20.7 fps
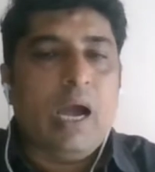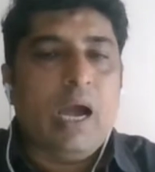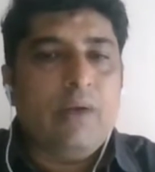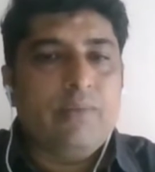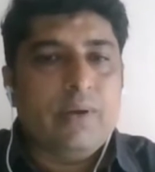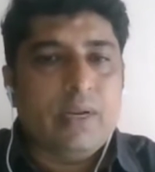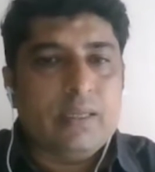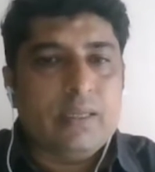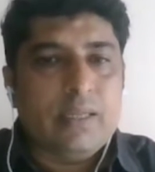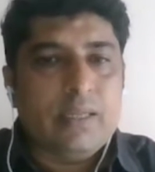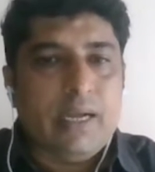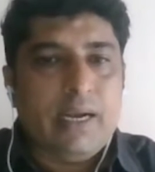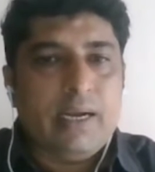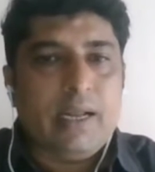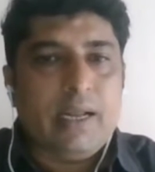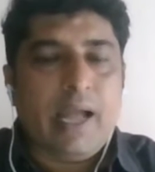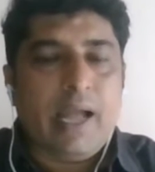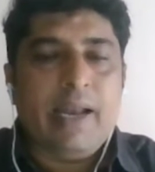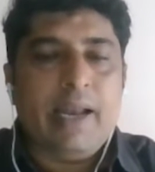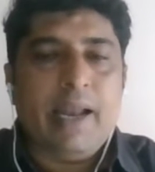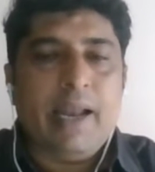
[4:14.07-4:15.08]
After that,
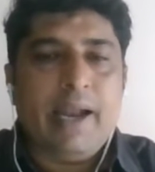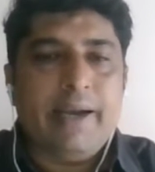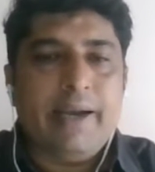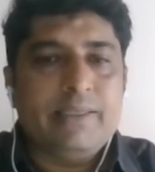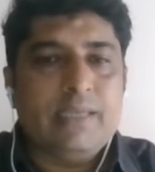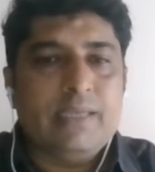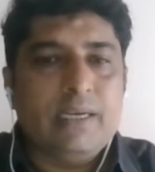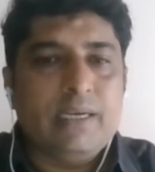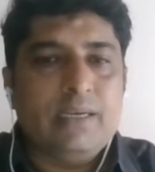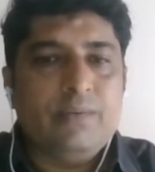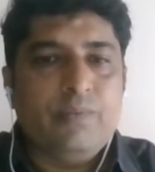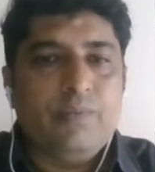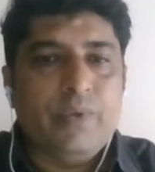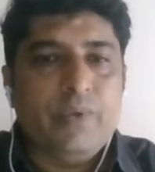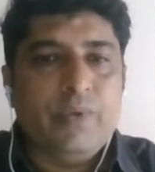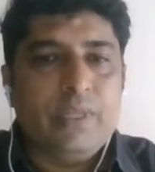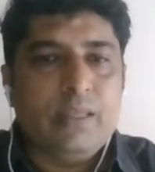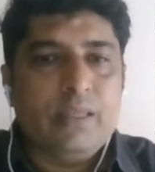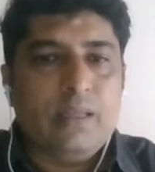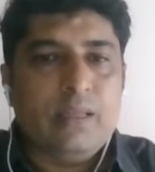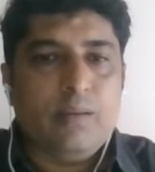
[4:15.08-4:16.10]
an addition with
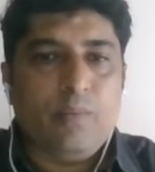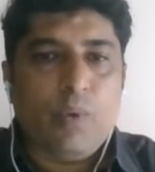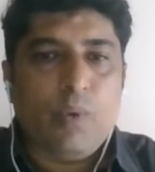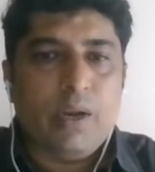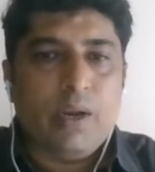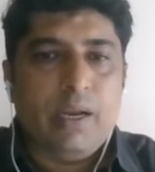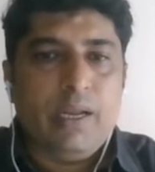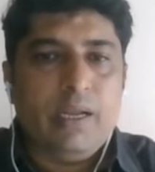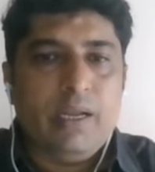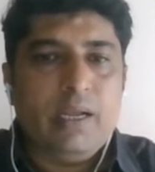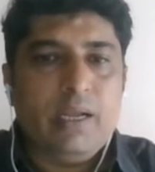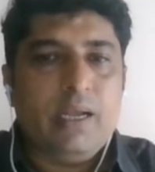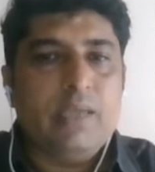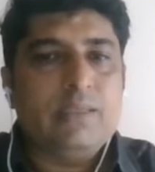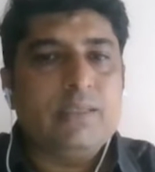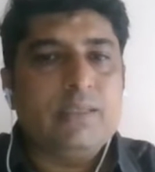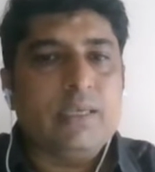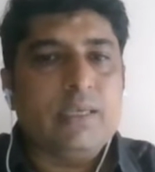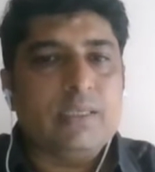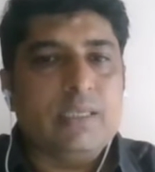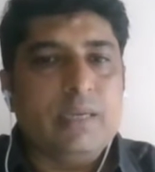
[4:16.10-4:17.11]
modeling
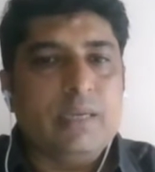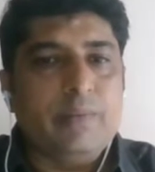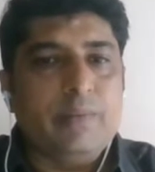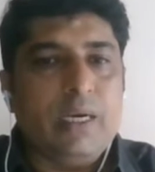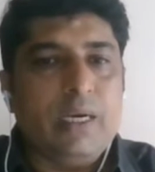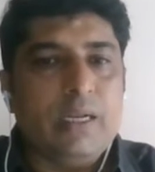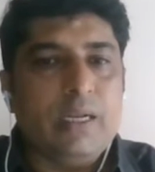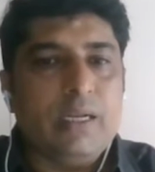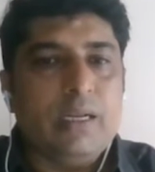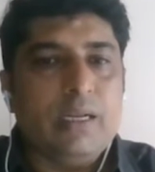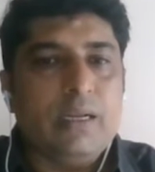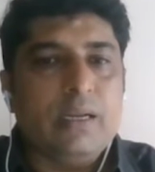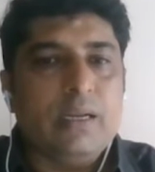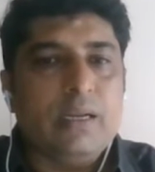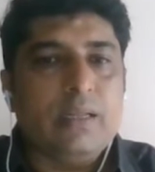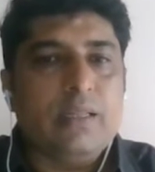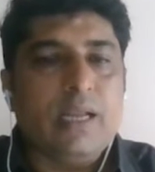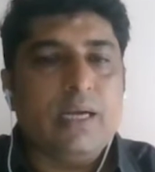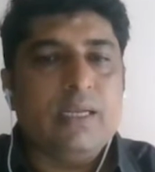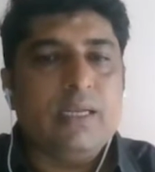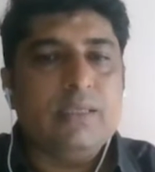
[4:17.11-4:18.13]
is sustainability,
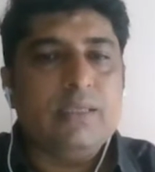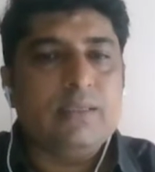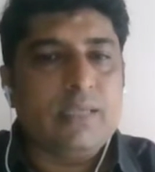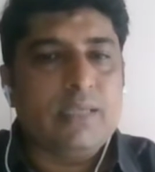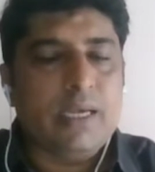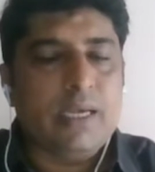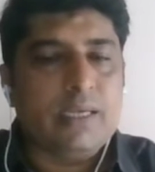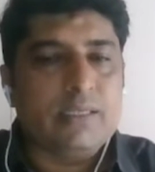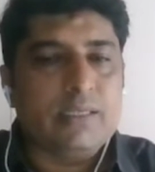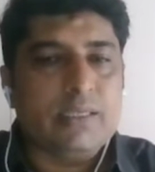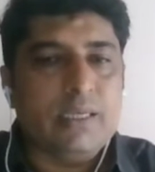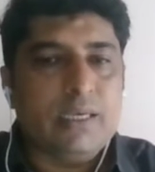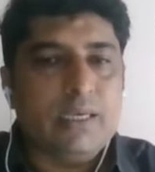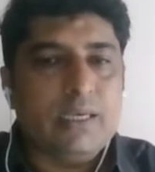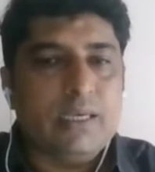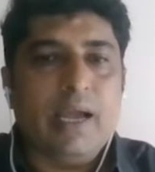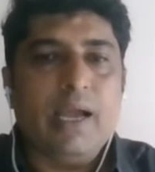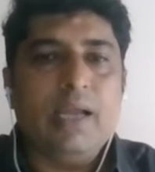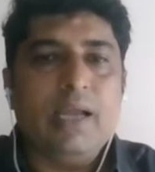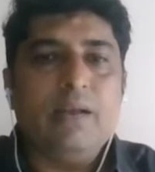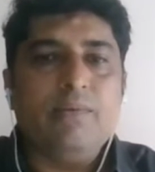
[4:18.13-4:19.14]
that is 6D.
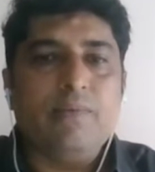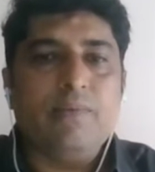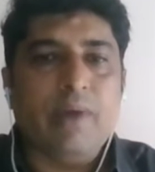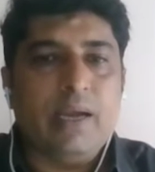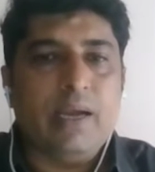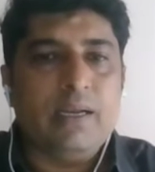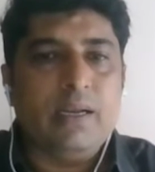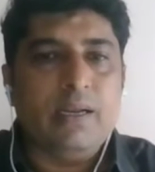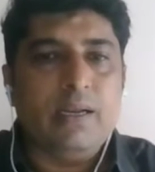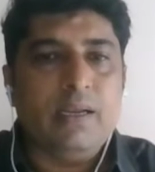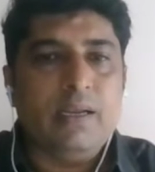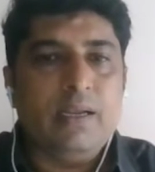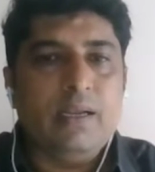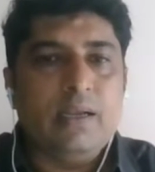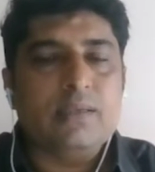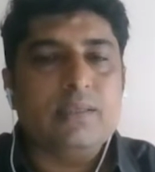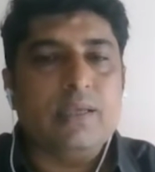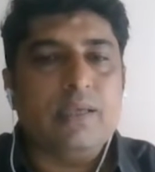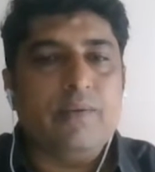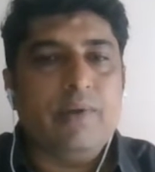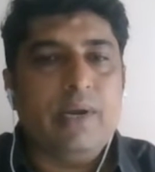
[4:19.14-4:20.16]
And finally, the
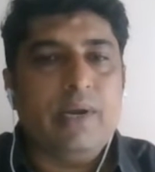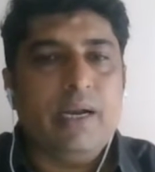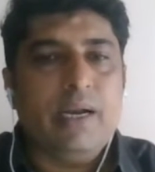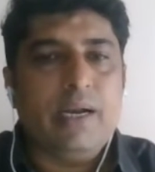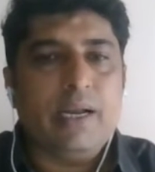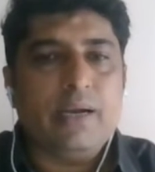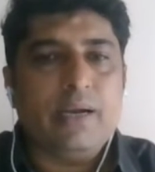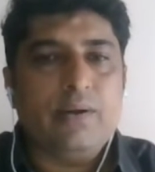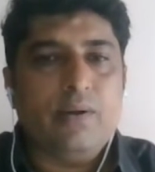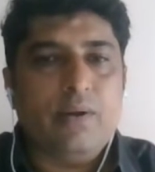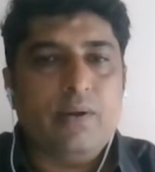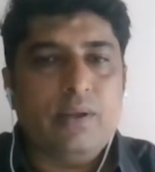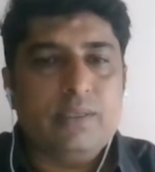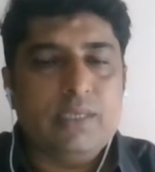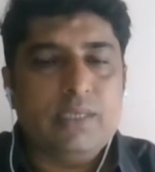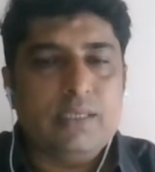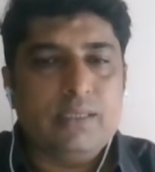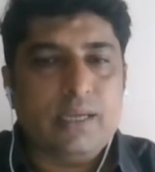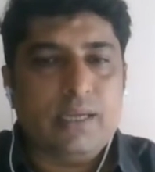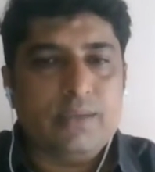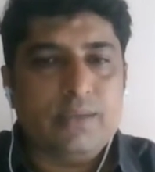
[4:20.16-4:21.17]
7D
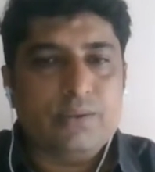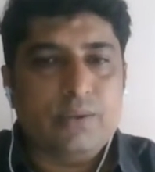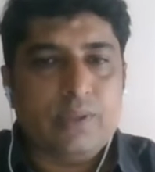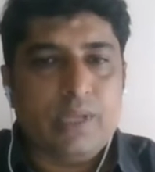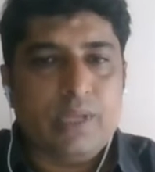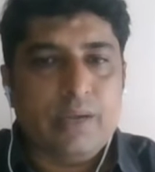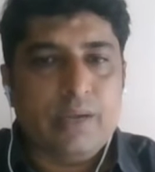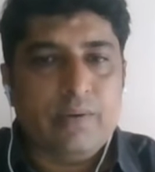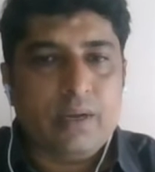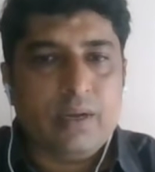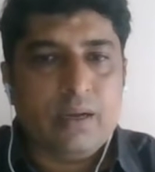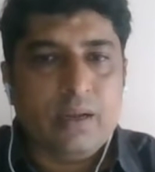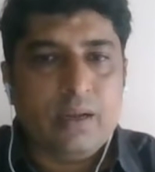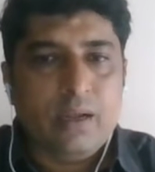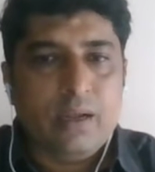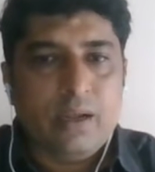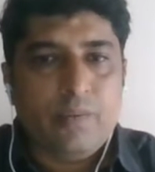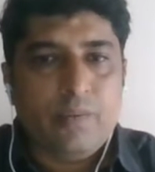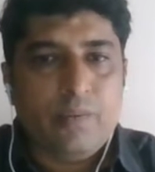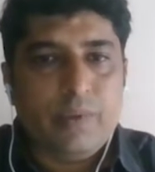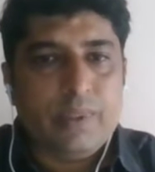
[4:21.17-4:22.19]
technology is also there
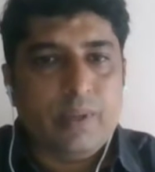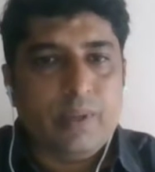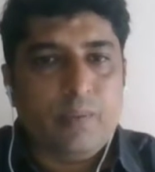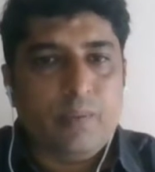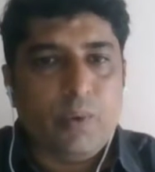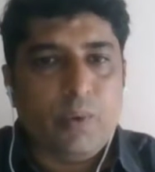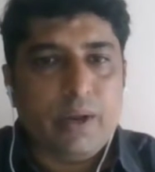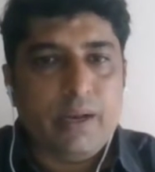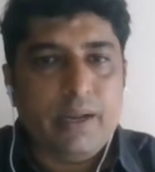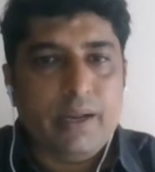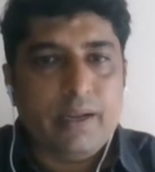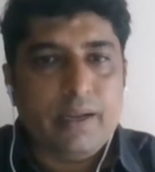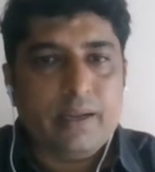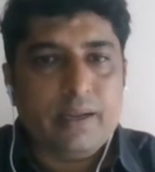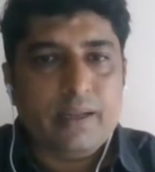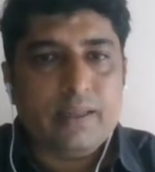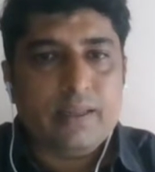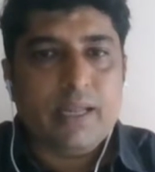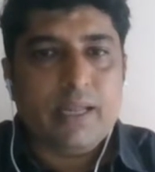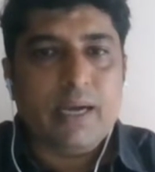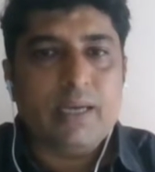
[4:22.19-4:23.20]
with the modeling,
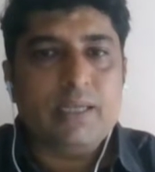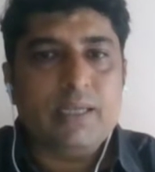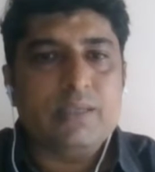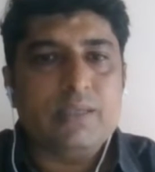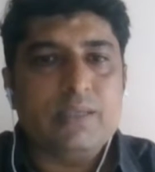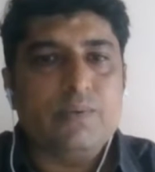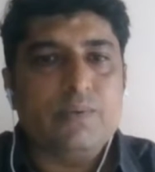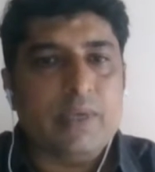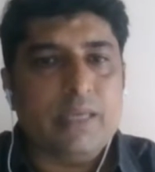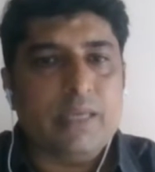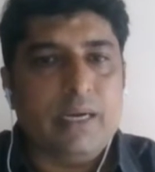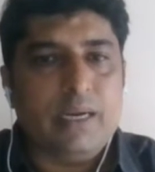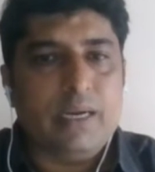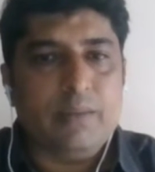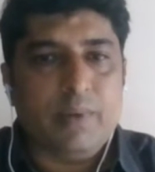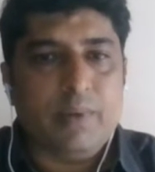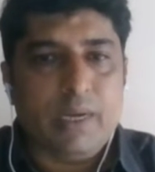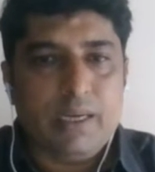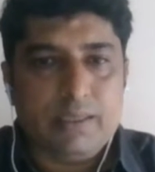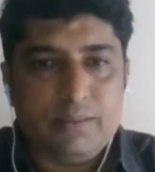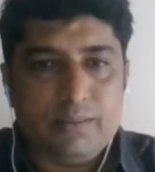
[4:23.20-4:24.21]
that is facility
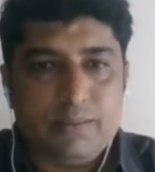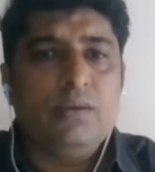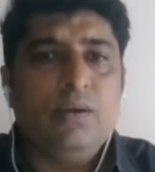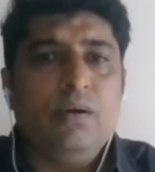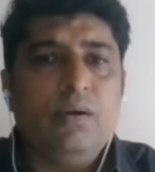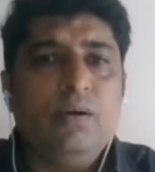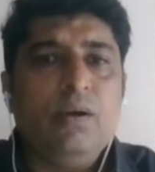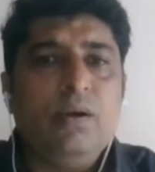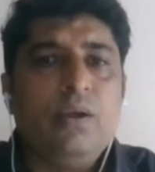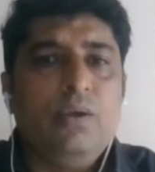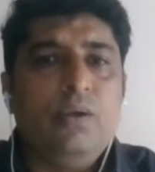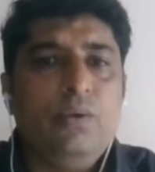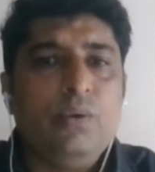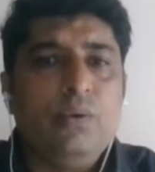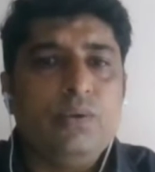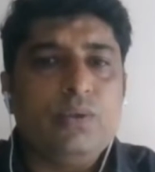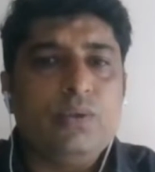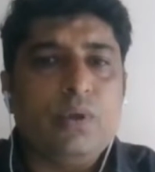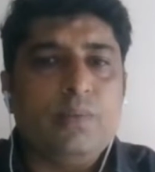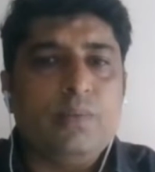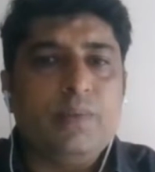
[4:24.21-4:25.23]
management. So
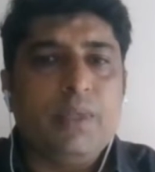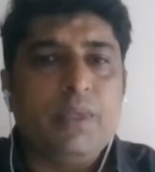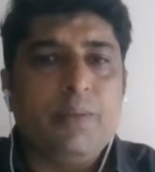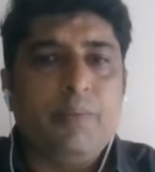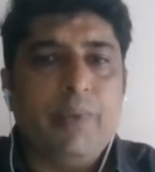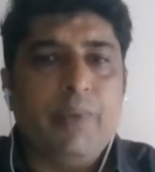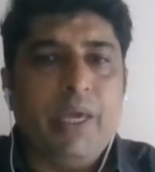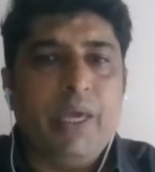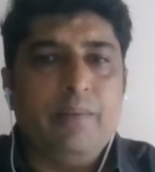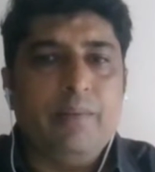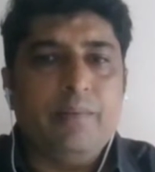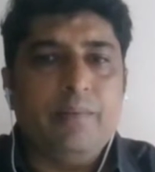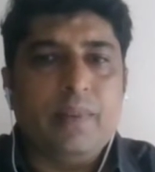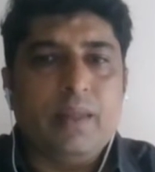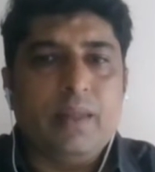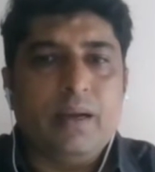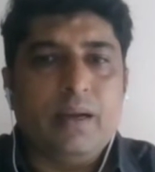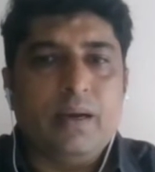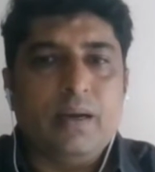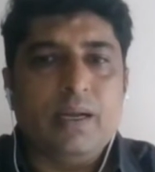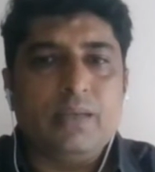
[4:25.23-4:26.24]
use of the BIM
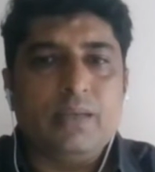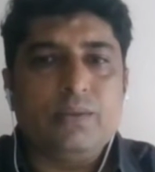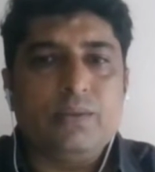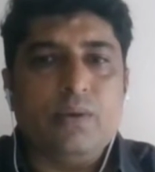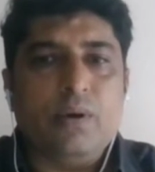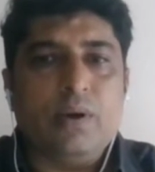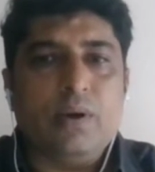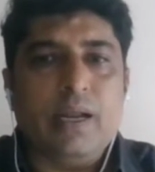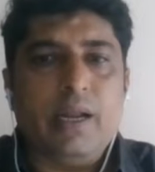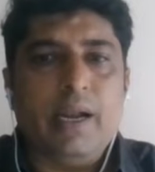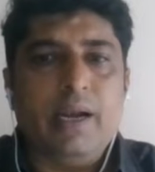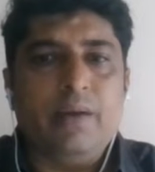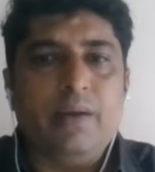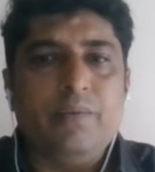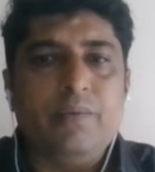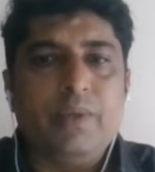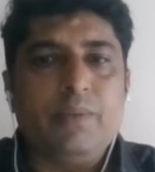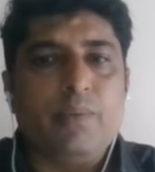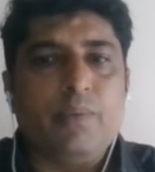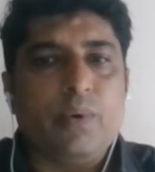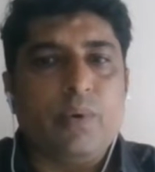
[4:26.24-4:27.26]
does not end
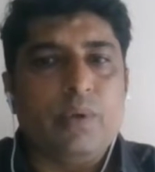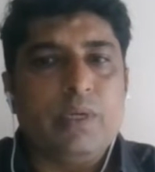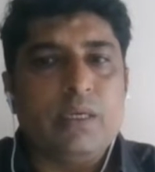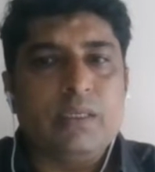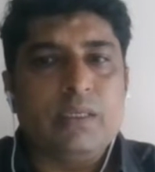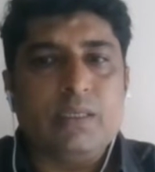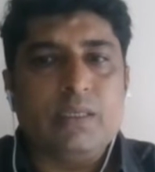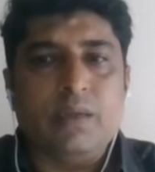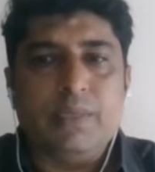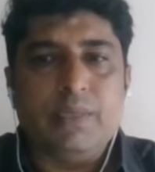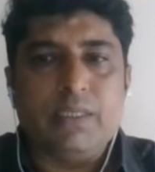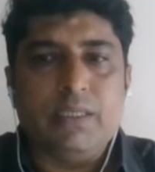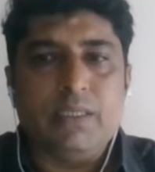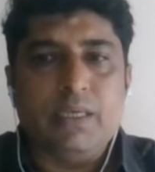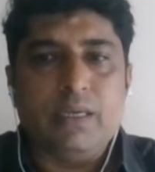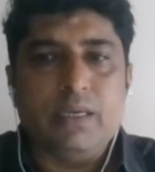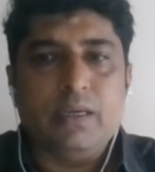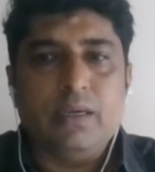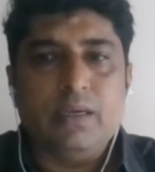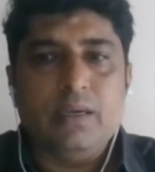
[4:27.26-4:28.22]
with product commissioning.